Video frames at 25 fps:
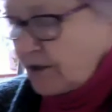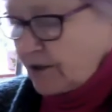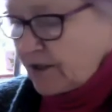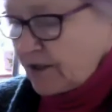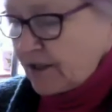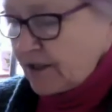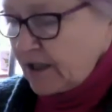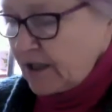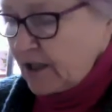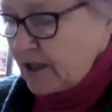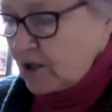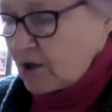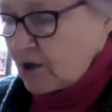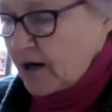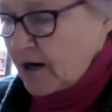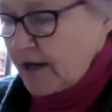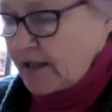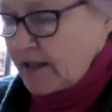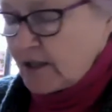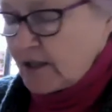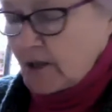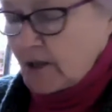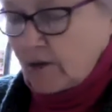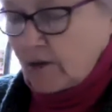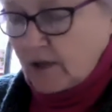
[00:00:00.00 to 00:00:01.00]
the seed tray
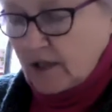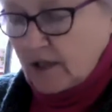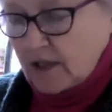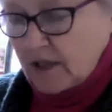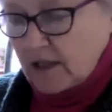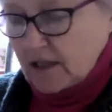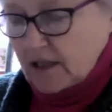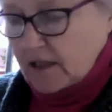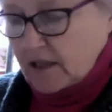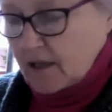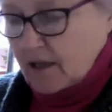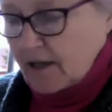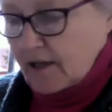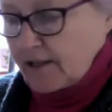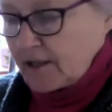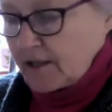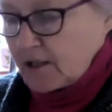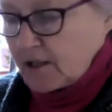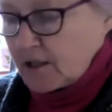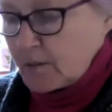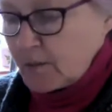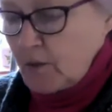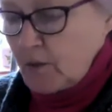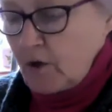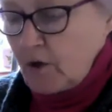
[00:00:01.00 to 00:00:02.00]
so that it's nice
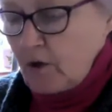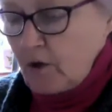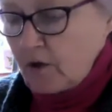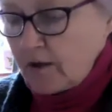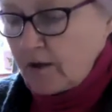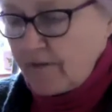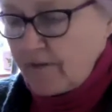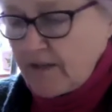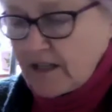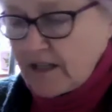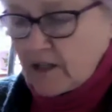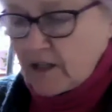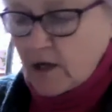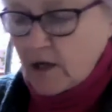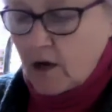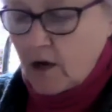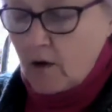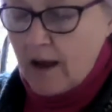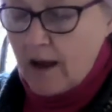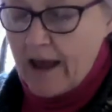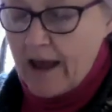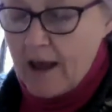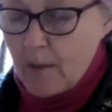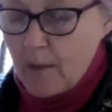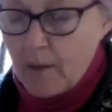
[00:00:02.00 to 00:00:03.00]
and smooth and there's
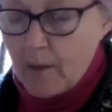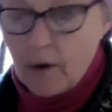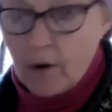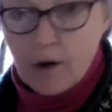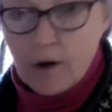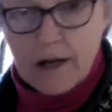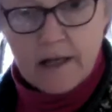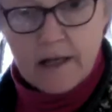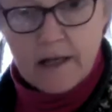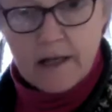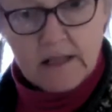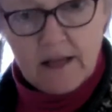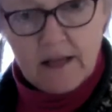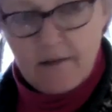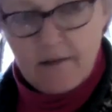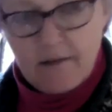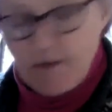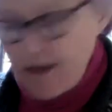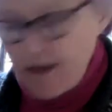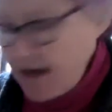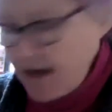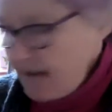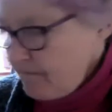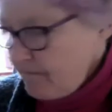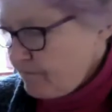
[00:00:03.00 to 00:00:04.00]
no air pockets in
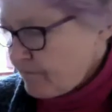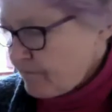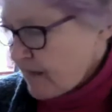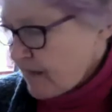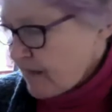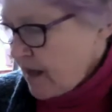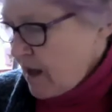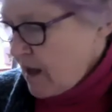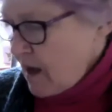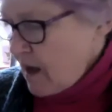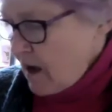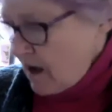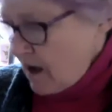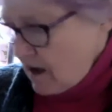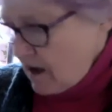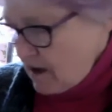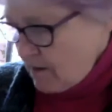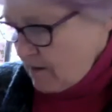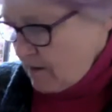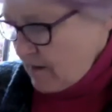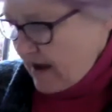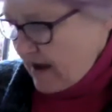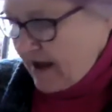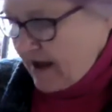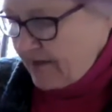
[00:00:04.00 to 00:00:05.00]
there.
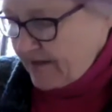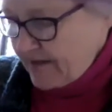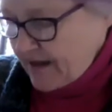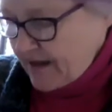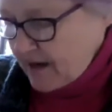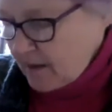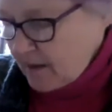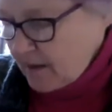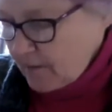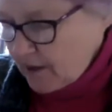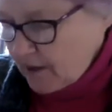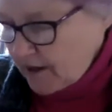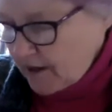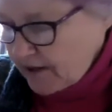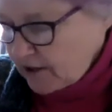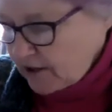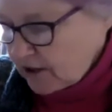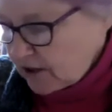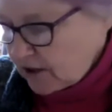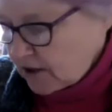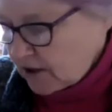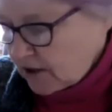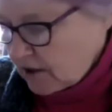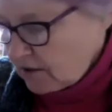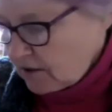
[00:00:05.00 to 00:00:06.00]
And then I'm going to
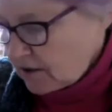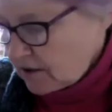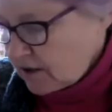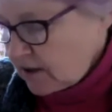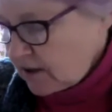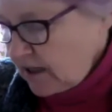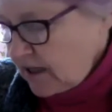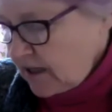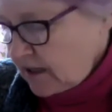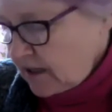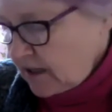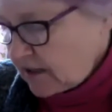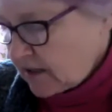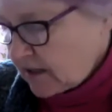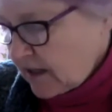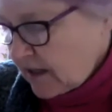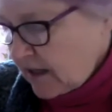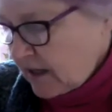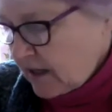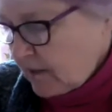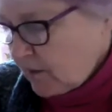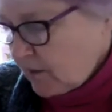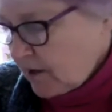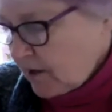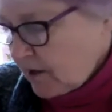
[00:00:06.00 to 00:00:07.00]
sow the seeds,
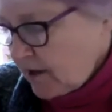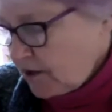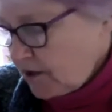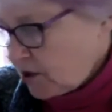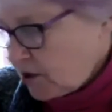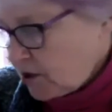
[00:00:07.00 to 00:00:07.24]
and I'm going to